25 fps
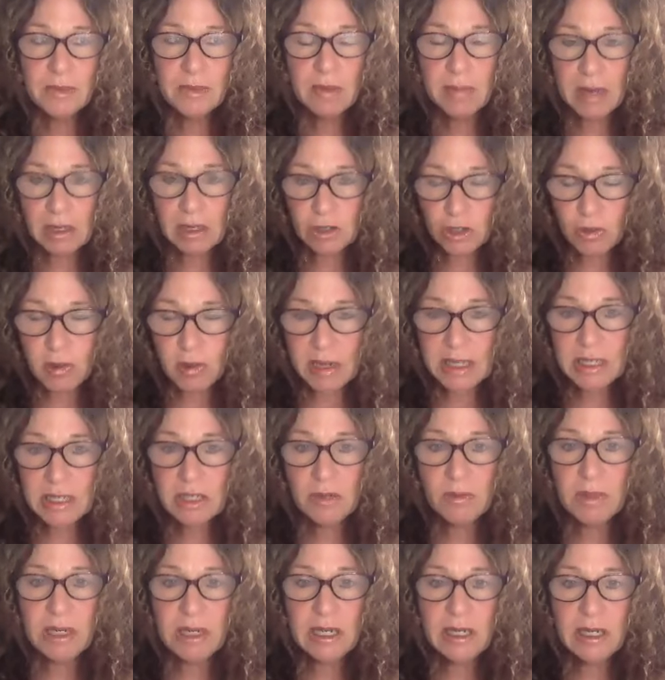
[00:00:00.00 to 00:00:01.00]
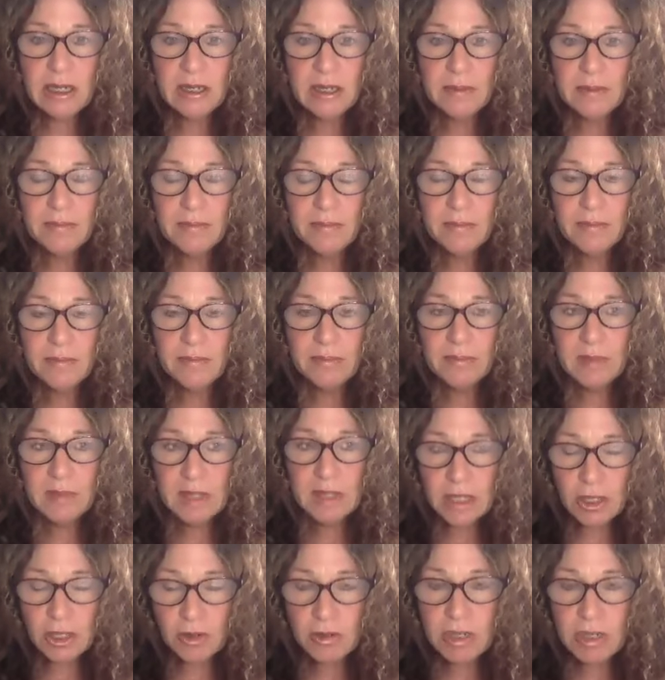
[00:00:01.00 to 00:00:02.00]
about twice a week,
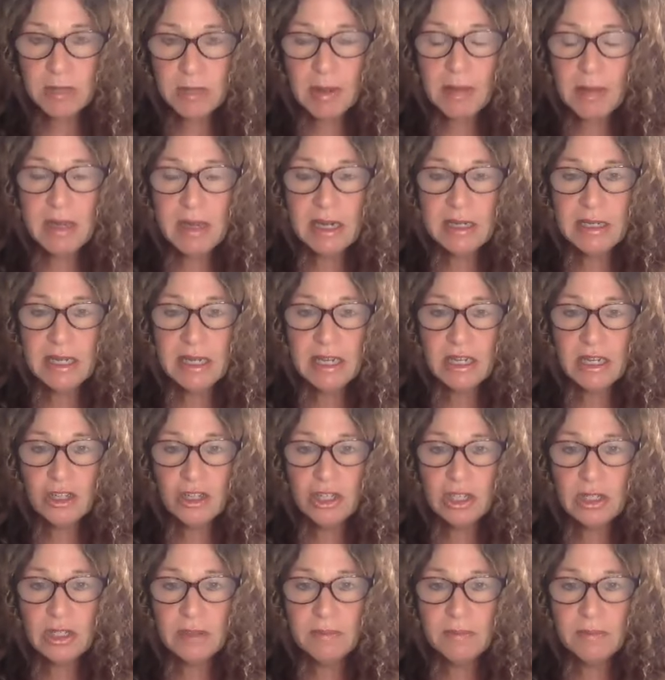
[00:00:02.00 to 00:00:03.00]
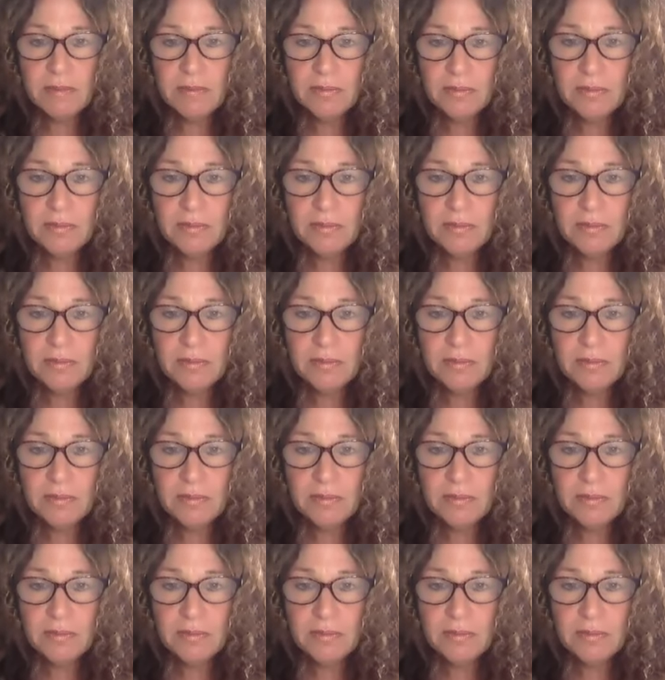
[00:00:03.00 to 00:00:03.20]
increased my meditation,